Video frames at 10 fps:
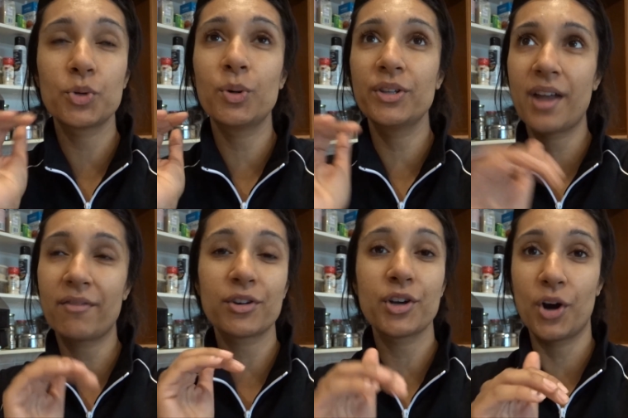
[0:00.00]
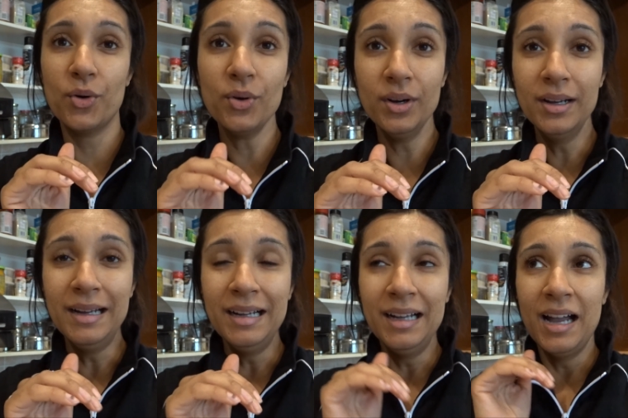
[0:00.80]
you will never know
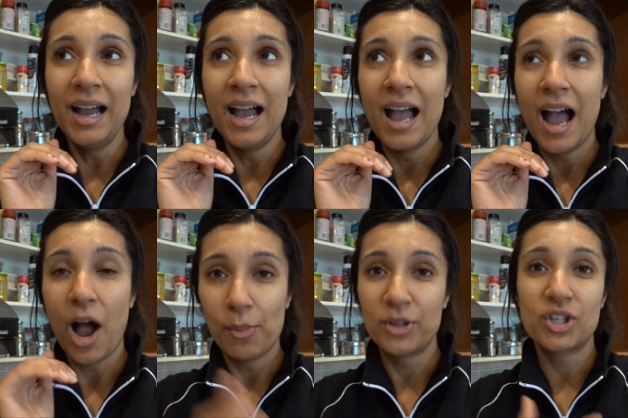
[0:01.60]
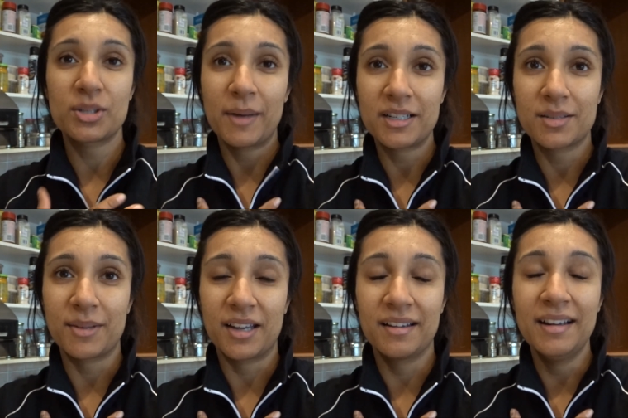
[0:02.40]
how much it's meant to
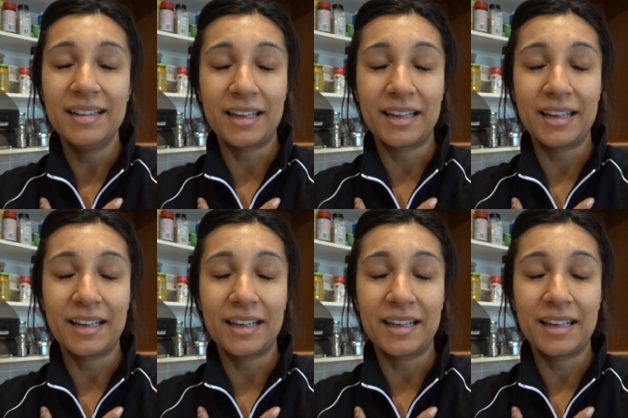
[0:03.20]
me.